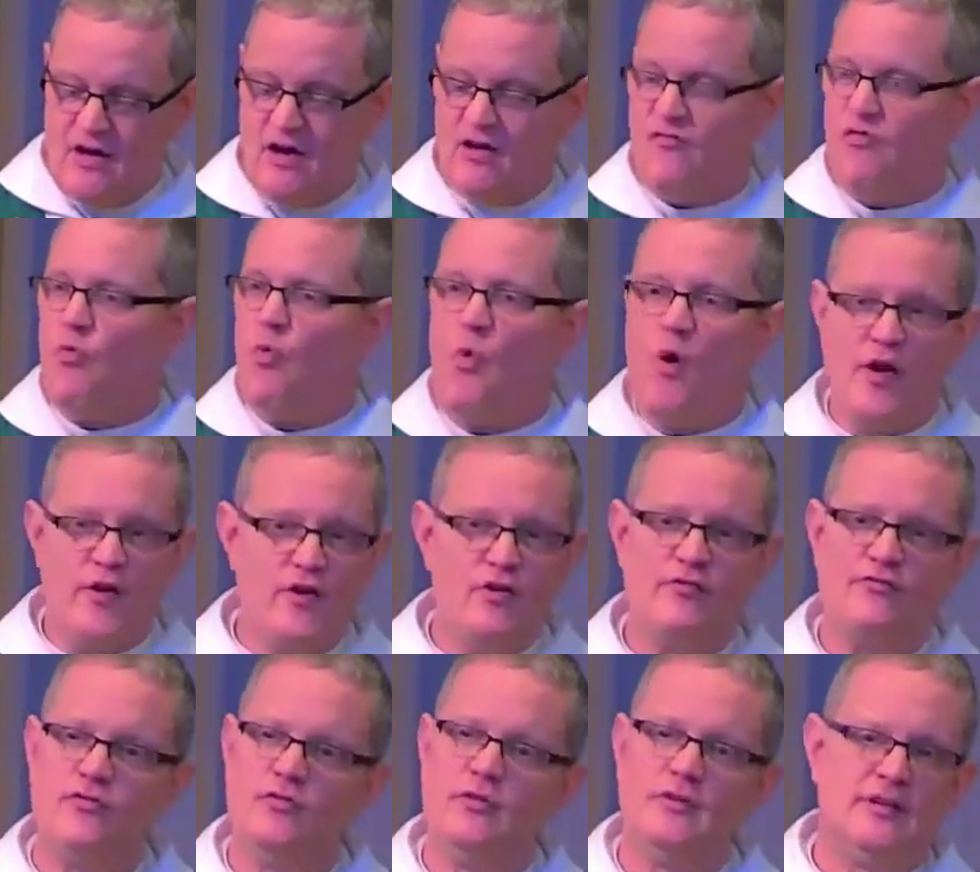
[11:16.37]
of
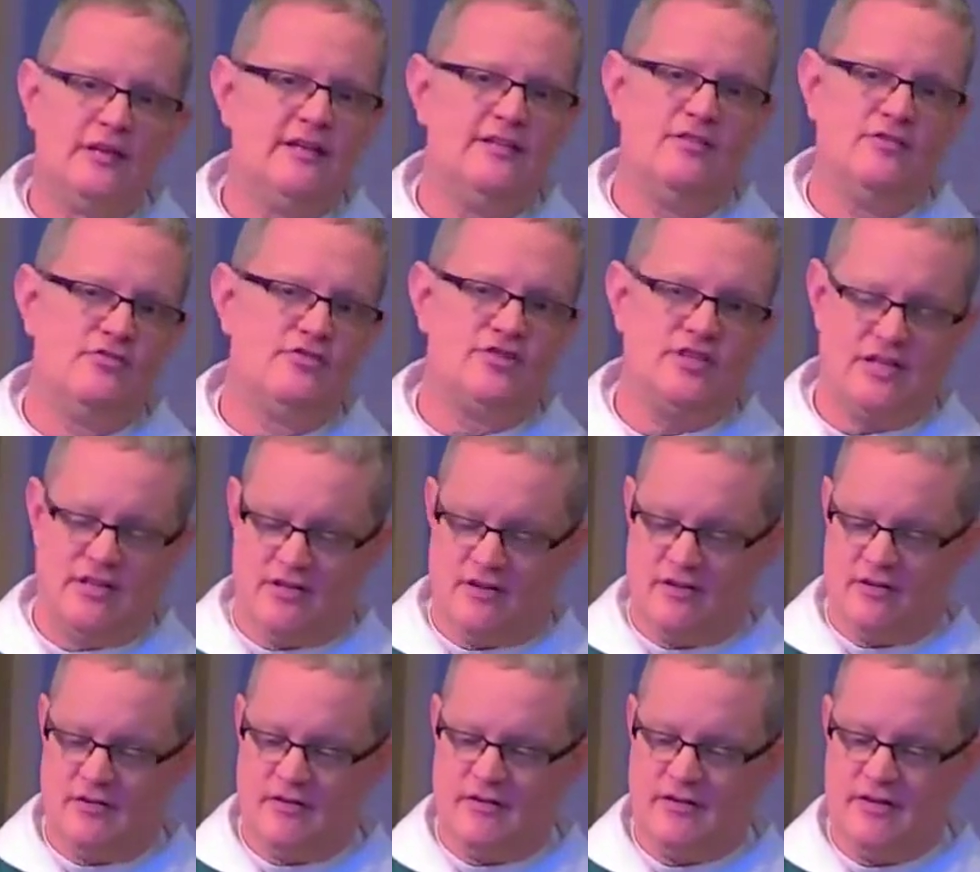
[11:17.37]
wonderful leaders
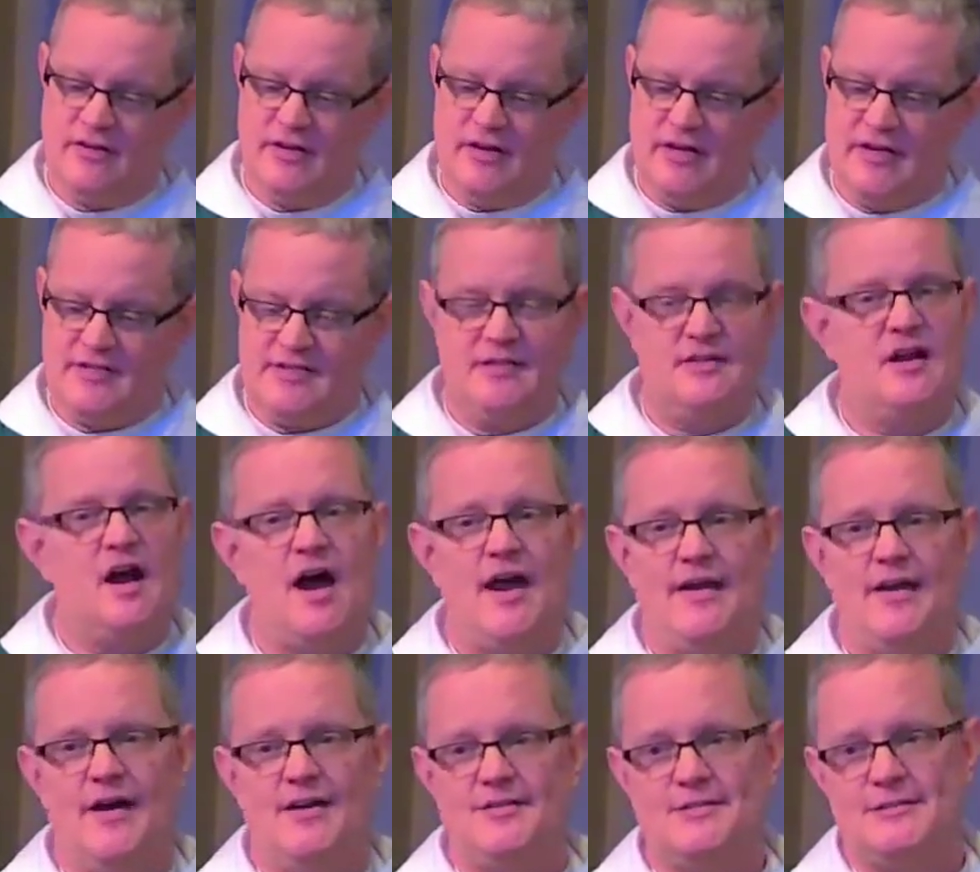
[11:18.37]
here to
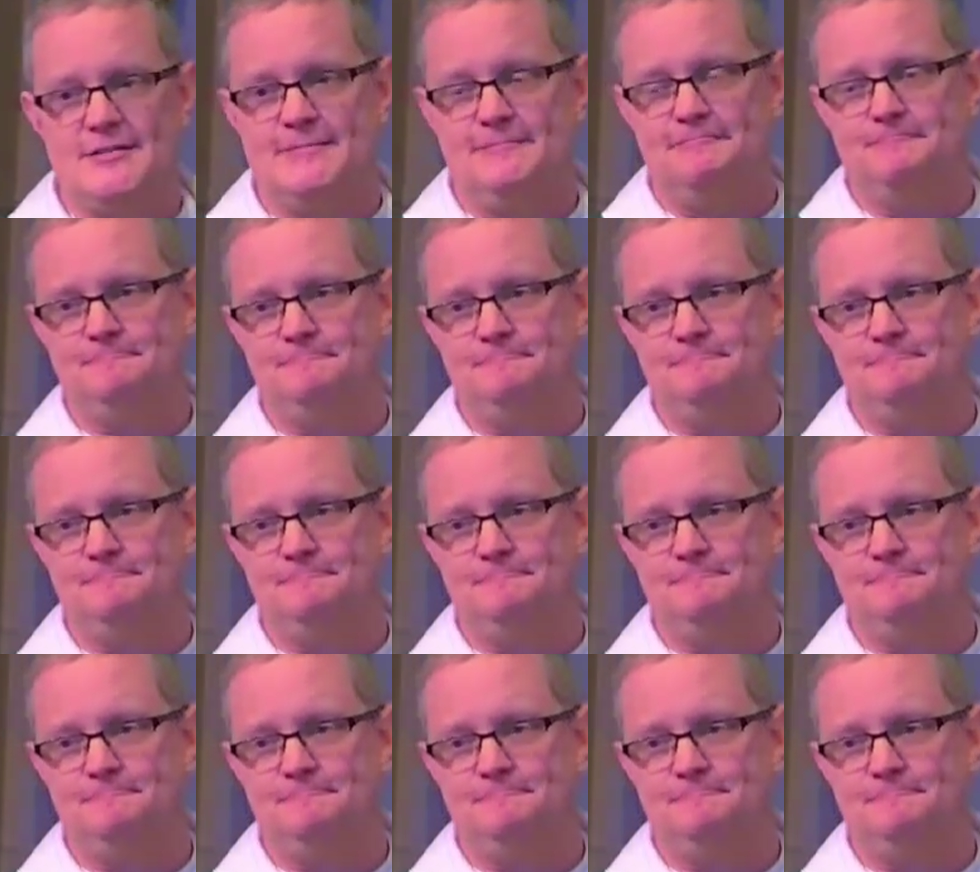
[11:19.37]
guide us.